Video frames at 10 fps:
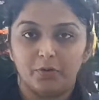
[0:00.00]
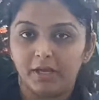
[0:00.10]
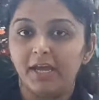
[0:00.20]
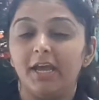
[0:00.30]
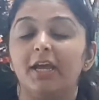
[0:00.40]

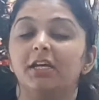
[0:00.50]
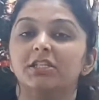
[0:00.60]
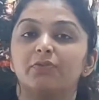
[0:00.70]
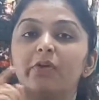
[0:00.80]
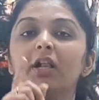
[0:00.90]
Okay,
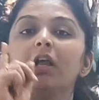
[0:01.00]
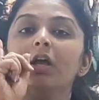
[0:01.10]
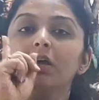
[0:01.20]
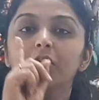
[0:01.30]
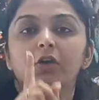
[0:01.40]
it will
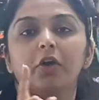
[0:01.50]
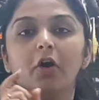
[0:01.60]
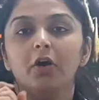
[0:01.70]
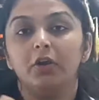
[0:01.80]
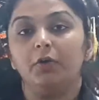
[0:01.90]

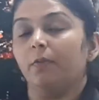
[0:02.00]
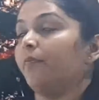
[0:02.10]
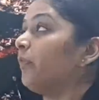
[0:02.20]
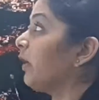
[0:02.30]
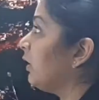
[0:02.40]
cure
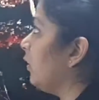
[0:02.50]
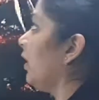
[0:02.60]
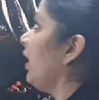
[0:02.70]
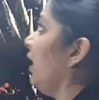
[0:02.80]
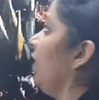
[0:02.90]
you.
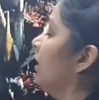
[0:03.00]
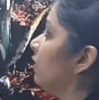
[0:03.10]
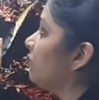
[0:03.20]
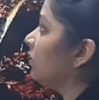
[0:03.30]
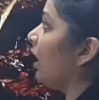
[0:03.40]

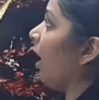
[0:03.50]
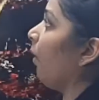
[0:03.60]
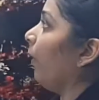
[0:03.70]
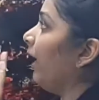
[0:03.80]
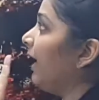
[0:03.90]
Okay, so
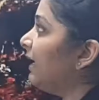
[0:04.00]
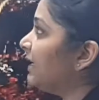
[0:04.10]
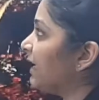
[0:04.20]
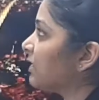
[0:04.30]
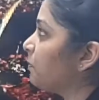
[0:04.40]
now
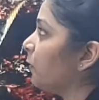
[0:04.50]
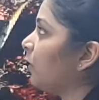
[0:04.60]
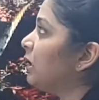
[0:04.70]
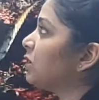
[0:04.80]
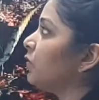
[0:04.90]
in textbook
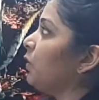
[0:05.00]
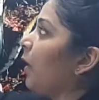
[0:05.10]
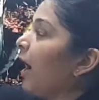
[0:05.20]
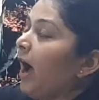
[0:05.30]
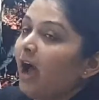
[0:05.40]
also you
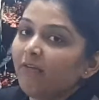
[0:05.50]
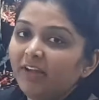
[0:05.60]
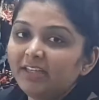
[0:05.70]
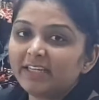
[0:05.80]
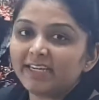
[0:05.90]
are
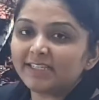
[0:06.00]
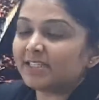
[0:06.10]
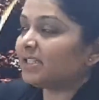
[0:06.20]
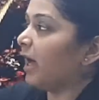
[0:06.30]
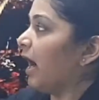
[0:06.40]
having the
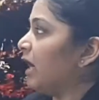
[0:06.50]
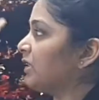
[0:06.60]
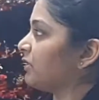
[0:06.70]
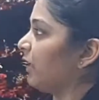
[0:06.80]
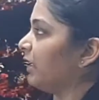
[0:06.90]

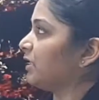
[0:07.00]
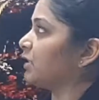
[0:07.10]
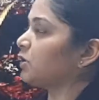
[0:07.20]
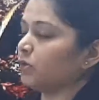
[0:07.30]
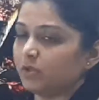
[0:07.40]
exercise
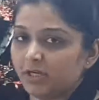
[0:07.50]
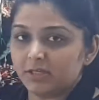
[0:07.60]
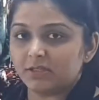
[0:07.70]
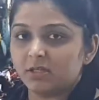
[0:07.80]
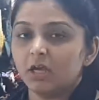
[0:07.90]
related to
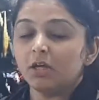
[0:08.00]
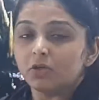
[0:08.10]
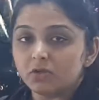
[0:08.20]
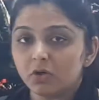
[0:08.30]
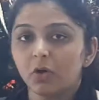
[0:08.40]
this.
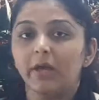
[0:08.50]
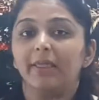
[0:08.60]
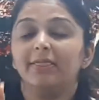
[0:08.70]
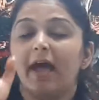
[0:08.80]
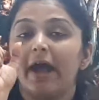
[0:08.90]
So
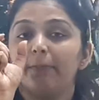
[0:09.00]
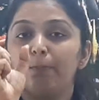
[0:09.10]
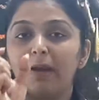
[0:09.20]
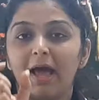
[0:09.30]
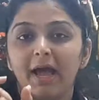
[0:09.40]
in
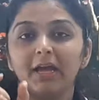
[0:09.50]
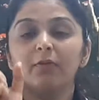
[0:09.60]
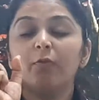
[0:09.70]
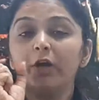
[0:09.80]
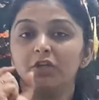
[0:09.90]
that
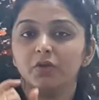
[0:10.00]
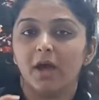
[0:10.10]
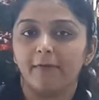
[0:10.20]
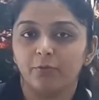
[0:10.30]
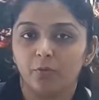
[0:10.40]
blank, what you
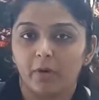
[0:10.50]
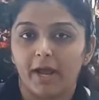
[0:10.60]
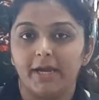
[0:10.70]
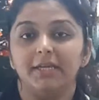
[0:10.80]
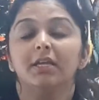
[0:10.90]
have to
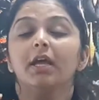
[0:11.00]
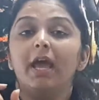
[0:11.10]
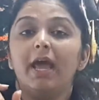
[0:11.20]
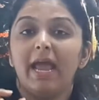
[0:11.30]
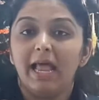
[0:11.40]
write?
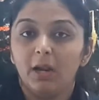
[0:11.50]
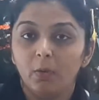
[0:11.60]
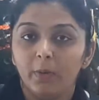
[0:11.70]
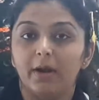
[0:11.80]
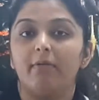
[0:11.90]

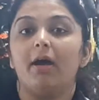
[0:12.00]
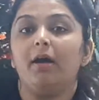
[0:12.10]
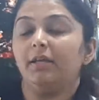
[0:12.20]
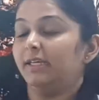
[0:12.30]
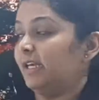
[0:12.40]
Aloe
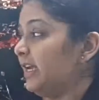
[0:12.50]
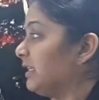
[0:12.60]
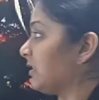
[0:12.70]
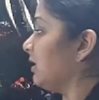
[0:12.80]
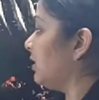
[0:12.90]
vera.
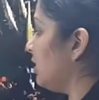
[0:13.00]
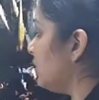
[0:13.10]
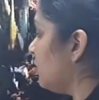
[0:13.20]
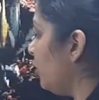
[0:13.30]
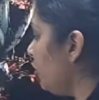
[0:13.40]
Yes, it
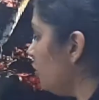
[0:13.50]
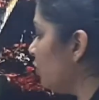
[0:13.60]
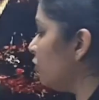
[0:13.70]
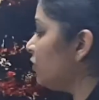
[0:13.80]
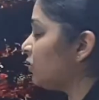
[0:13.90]
is
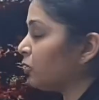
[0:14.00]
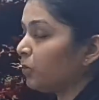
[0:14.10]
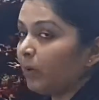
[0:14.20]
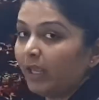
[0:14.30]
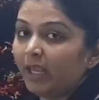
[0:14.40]
used
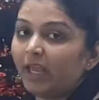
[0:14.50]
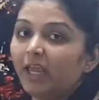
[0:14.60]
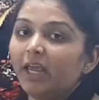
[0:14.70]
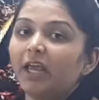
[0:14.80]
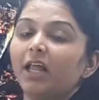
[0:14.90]
to
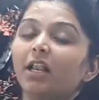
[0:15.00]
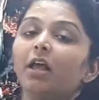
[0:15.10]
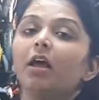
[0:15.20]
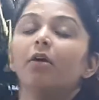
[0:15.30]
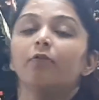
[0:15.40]
heal
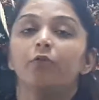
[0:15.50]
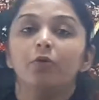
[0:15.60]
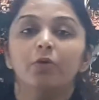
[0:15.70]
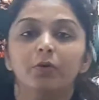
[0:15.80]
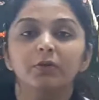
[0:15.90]

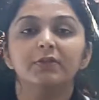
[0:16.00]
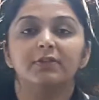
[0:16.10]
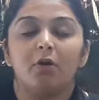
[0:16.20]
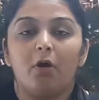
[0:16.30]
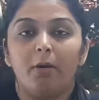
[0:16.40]

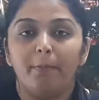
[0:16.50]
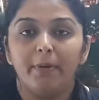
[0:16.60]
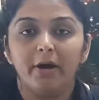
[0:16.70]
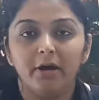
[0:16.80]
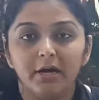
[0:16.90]
wounds or
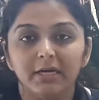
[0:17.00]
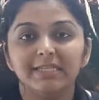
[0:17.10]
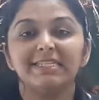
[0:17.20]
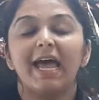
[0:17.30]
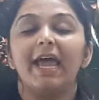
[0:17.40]

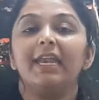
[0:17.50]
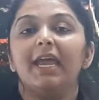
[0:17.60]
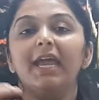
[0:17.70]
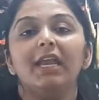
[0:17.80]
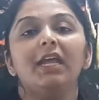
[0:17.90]
burns and
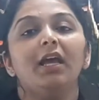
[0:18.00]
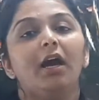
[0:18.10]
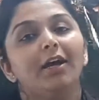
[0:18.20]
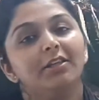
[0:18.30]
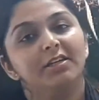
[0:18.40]
any
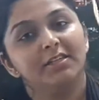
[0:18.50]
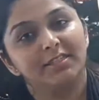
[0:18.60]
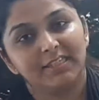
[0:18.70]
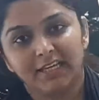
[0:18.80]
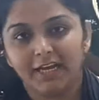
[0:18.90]
other
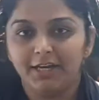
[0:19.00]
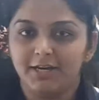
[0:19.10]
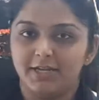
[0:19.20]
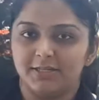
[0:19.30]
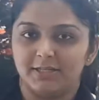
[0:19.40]

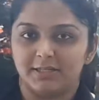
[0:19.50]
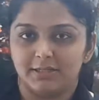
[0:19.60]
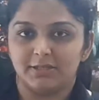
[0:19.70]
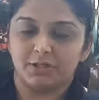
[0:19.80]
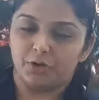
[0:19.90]
skin diseases.